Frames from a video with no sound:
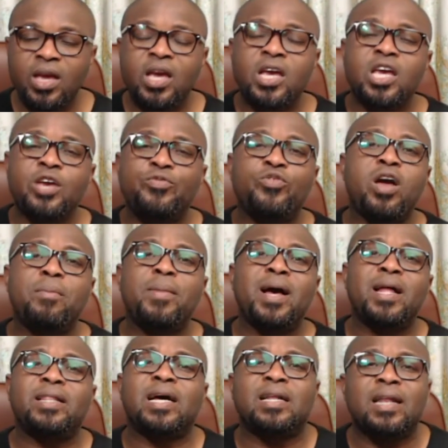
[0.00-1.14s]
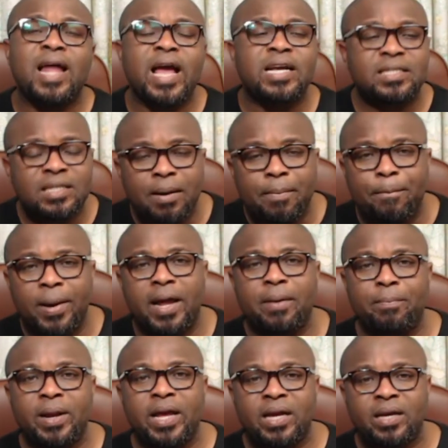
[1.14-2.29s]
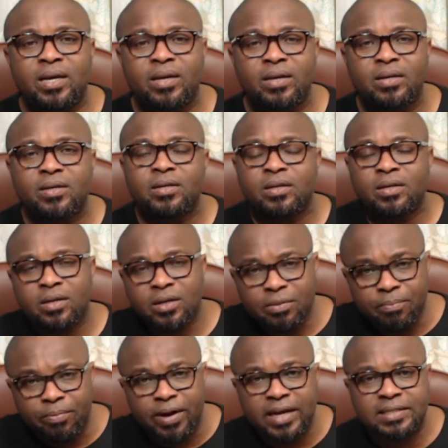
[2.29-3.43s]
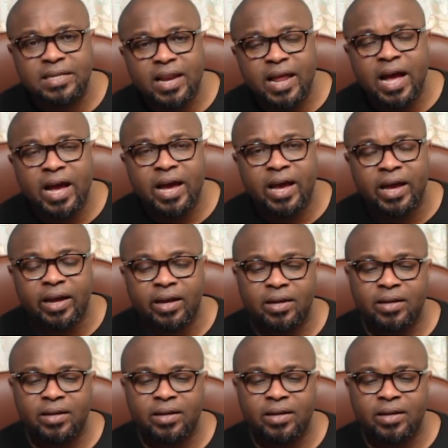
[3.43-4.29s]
If you're a man that likes bling bling, Brazilian hair,